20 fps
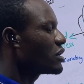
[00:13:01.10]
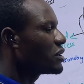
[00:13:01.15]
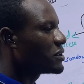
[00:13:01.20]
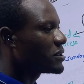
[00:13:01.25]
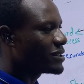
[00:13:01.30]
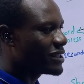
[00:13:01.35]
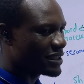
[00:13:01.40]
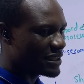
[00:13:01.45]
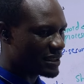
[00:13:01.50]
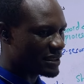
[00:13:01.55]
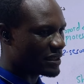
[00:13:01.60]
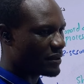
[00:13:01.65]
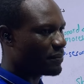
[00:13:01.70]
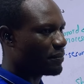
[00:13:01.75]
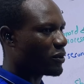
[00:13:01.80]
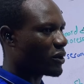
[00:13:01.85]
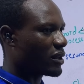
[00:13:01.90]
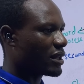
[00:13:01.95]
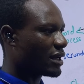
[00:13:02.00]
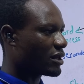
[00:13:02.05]
This is
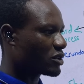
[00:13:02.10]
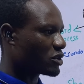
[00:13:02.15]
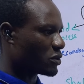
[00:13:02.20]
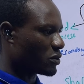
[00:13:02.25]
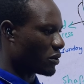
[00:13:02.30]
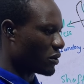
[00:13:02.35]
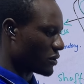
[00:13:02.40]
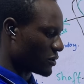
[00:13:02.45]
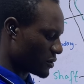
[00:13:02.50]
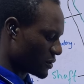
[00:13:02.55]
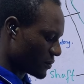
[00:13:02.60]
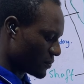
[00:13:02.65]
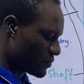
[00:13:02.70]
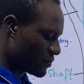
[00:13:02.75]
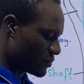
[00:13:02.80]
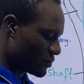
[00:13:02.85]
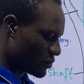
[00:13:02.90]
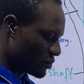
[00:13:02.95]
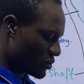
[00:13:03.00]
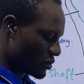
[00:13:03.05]
important to us
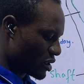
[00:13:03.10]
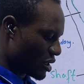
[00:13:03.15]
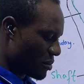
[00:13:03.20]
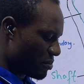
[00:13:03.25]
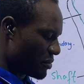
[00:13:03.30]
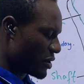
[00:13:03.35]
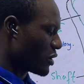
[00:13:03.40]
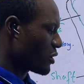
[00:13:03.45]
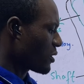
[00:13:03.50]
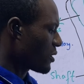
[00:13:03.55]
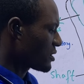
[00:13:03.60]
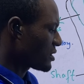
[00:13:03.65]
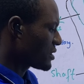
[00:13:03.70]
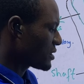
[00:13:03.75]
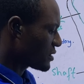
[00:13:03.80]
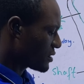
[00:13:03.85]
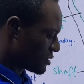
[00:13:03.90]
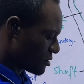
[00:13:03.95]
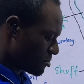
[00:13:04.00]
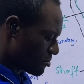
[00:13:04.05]

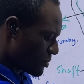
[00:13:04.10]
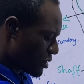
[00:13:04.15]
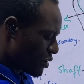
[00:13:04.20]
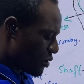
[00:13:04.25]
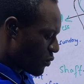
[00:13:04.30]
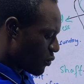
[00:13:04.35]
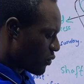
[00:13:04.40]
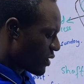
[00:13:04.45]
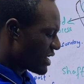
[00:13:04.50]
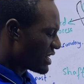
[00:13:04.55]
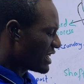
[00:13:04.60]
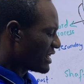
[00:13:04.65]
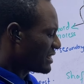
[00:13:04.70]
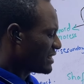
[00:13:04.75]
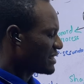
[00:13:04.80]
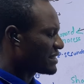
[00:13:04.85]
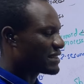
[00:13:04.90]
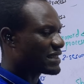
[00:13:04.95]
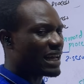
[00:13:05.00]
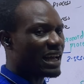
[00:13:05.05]
because when the
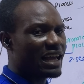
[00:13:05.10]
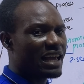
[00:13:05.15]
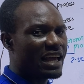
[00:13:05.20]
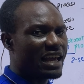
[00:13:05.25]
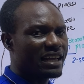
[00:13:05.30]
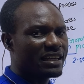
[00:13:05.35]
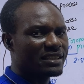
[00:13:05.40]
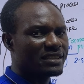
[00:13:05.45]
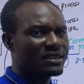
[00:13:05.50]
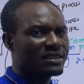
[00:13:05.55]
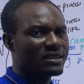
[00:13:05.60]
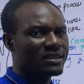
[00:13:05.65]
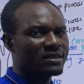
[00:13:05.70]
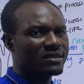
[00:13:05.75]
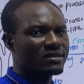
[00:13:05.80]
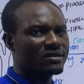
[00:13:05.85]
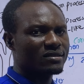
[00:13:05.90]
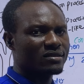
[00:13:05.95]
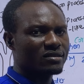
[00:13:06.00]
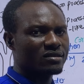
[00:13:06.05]
distal end
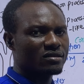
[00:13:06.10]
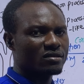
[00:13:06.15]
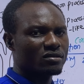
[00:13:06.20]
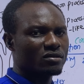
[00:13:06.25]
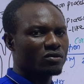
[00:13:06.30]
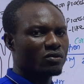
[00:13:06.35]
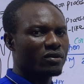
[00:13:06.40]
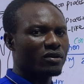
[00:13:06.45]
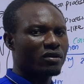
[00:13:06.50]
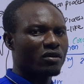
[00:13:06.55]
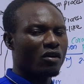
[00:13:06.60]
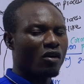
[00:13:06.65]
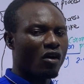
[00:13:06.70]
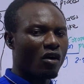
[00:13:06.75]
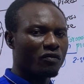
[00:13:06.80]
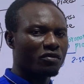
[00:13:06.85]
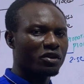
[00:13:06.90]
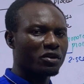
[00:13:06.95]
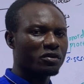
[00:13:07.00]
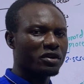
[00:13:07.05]

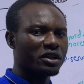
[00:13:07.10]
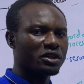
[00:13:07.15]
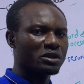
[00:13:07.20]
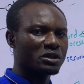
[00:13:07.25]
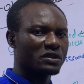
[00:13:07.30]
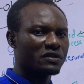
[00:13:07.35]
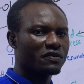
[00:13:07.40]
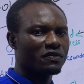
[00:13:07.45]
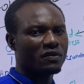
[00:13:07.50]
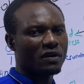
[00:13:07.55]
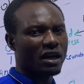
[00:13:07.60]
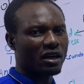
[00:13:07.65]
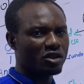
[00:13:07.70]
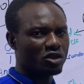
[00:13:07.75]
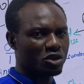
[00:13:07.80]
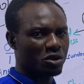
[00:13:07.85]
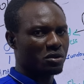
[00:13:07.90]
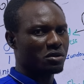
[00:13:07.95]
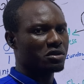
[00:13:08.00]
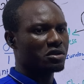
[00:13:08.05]
of the radius
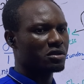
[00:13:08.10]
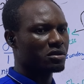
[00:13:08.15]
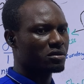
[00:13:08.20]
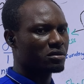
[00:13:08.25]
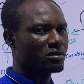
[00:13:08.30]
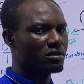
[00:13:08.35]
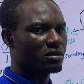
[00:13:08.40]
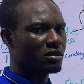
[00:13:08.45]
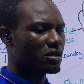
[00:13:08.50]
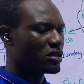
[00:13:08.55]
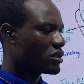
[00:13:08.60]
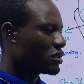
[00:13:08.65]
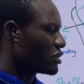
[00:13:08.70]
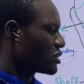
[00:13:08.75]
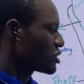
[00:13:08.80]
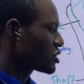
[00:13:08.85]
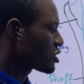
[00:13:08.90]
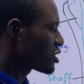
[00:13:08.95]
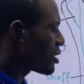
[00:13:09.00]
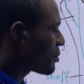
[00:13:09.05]
fractures,
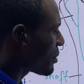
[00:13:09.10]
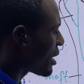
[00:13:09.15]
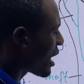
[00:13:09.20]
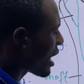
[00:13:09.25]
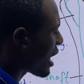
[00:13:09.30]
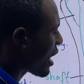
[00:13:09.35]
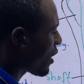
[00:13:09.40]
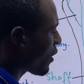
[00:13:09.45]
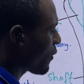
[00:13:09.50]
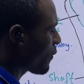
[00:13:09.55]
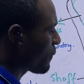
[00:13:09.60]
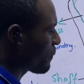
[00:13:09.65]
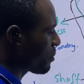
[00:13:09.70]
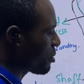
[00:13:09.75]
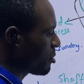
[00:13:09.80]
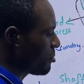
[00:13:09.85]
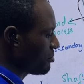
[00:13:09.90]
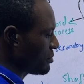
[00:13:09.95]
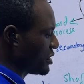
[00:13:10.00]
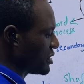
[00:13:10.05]
somehow
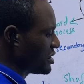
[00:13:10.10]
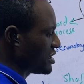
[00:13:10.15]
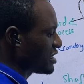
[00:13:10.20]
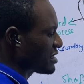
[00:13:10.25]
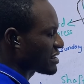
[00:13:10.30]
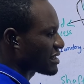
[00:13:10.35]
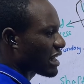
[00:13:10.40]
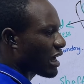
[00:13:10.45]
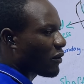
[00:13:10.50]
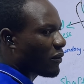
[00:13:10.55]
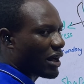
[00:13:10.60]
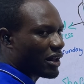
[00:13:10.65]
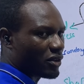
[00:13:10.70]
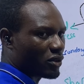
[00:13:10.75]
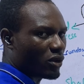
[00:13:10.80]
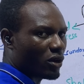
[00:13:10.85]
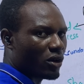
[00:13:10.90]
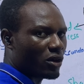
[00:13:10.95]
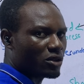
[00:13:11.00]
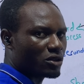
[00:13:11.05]
the distal
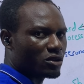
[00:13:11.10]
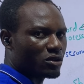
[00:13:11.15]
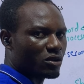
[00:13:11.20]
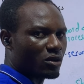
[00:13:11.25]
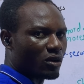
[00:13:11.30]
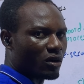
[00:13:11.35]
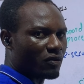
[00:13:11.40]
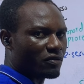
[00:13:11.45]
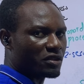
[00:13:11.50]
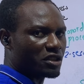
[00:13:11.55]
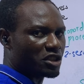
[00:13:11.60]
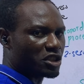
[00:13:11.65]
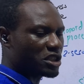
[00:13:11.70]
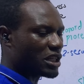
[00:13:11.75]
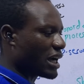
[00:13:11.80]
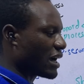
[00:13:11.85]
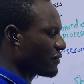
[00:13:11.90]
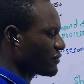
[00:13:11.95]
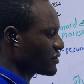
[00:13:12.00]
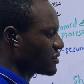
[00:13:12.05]
1/3 of the
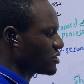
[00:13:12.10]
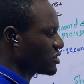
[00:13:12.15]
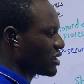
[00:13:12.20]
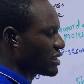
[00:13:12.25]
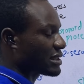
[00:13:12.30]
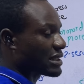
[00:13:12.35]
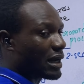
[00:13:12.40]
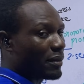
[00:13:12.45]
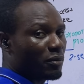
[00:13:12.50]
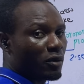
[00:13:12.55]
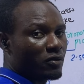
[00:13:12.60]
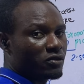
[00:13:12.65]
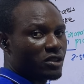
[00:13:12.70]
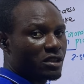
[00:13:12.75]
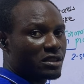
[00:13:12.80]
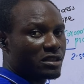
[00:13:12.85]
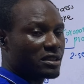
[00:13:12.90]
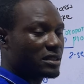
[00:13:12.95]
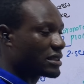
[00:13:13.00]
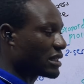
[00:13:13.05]
shaft, just above the
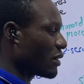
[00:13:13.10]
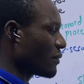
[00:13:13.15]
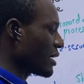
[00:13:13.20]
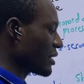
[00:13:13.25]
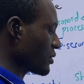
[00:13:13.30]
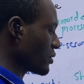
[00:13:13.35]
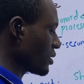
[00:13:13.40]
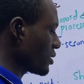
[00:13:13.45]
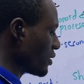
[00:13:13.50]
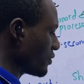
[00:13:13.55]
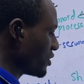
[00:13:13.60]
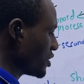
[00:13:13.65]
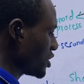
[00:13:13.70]
distal 1/3 of the